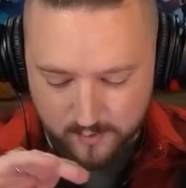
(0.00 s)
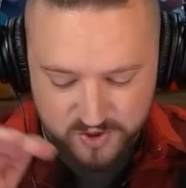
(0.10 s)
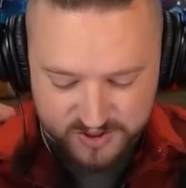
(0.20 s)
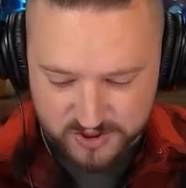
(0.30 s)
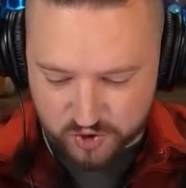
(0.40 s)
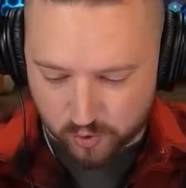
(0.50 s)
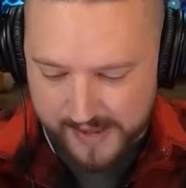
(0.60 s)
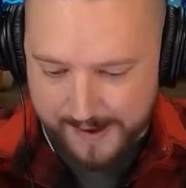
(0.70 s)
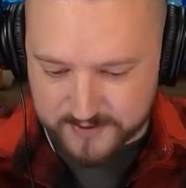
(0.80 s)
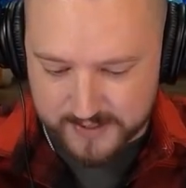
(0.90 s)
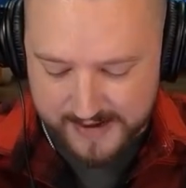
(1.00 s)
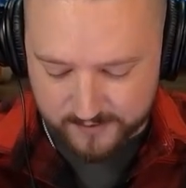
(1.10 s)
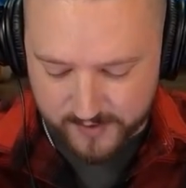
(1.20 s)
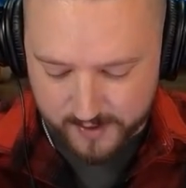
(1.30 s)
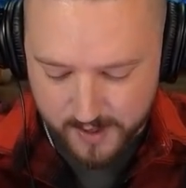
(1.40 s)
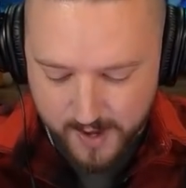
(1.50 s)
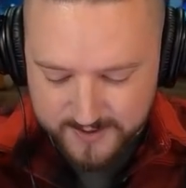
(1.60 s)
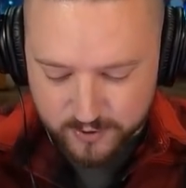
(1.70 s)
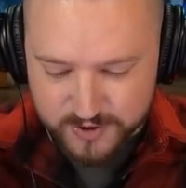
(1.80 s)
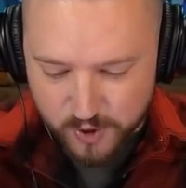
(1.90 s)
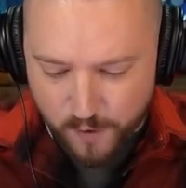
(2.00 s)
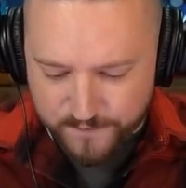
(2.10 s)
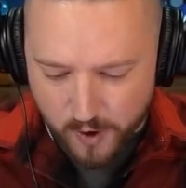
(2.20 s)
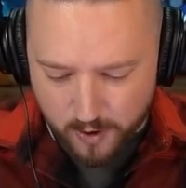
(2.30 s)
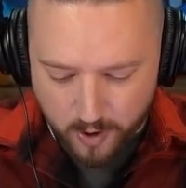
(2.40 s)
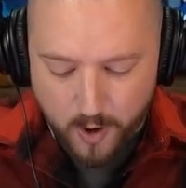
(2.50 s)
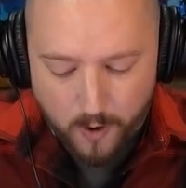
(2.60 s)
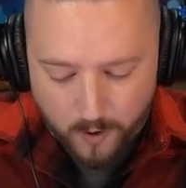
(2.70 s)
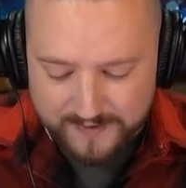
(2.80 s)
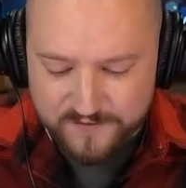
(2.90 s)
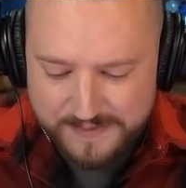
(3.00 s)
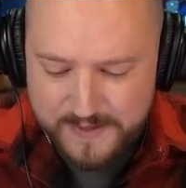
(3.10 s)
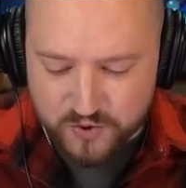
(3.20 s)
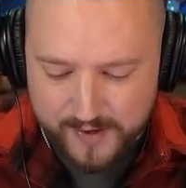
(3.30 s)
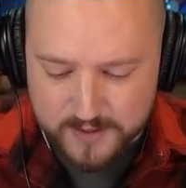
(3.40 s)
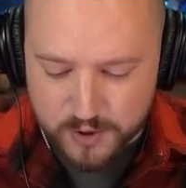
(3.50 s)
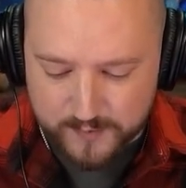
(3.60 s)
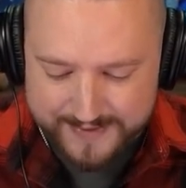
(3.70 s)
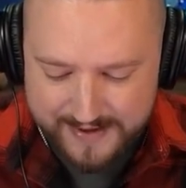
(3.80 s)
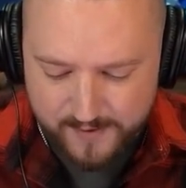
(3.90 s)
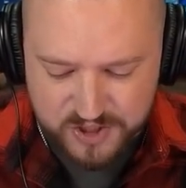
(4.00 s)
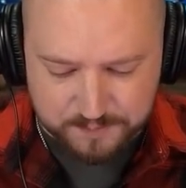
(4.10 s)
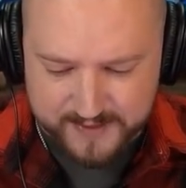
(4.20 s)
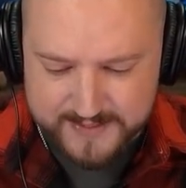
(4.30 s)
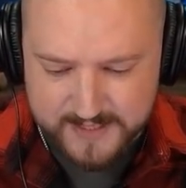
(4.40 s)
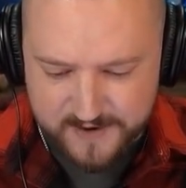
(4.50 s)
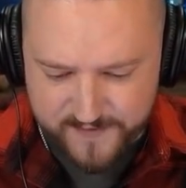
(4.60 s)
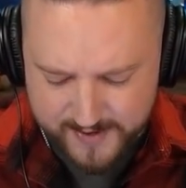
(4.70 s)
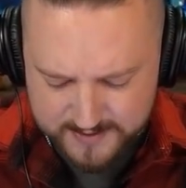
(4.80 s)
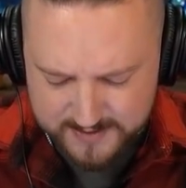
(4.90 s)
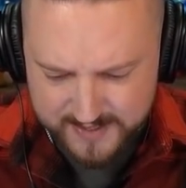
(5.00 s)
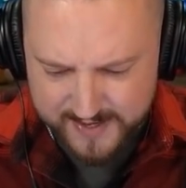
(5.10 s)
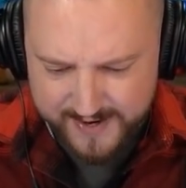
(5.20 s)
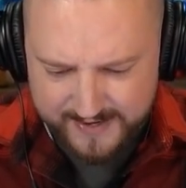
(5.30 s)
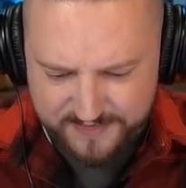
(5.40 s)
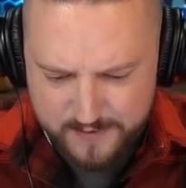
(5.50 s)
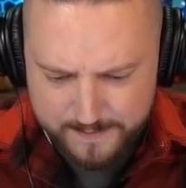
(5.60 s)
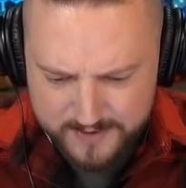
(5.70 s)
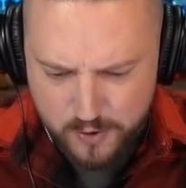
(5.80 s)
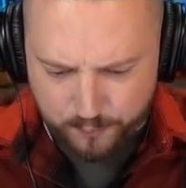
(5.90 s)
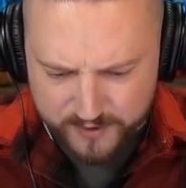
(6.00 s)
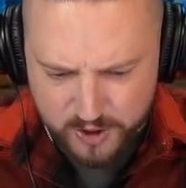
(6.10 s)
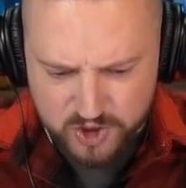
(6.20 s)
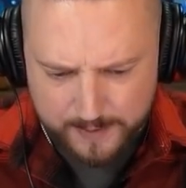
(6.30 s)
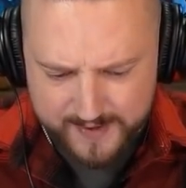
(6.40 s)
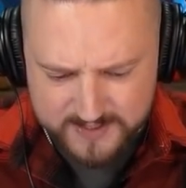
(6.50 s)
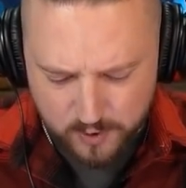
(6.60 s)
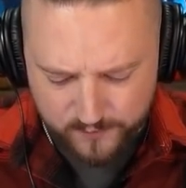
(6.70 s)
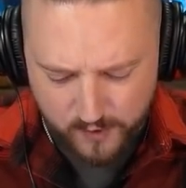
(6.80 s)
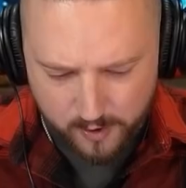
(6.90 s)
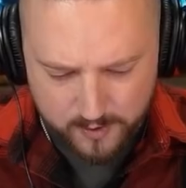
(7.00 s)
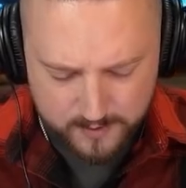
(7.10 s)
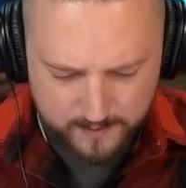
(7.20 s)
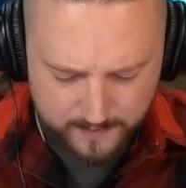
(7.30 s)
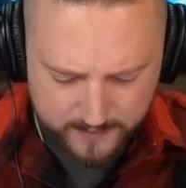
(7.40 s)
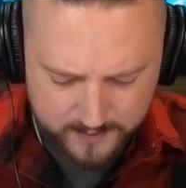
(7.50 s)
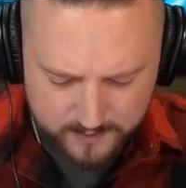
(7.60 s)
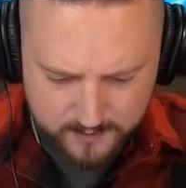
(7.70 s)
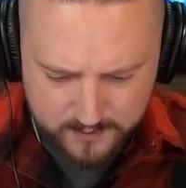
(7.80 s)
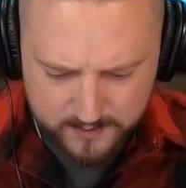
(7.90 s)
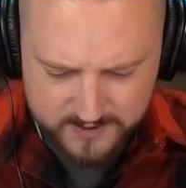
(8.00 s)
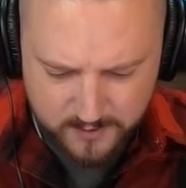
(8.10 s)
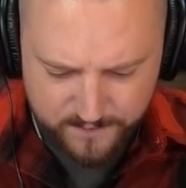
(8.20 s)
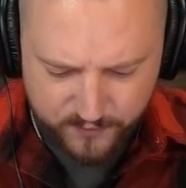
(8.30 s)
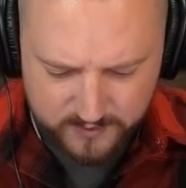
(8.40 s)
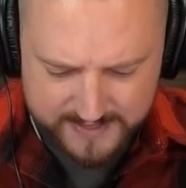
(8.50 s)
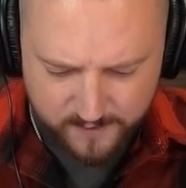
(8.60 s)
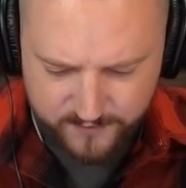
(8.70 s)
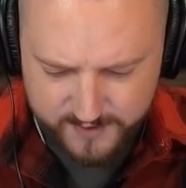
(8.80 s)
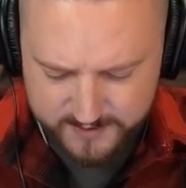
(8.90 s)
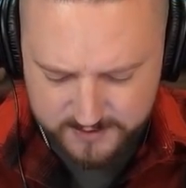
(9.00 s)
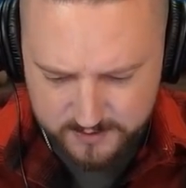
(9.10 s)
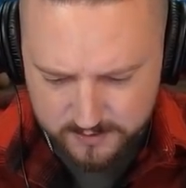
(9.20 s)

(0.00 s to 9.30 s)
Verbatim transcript: We just destroy absolutely everything. So, so far, all I've really been trying to do right now is just play defense. And I think we've been doing a pretty good job of that so far. Let's go Inferno Tower for this.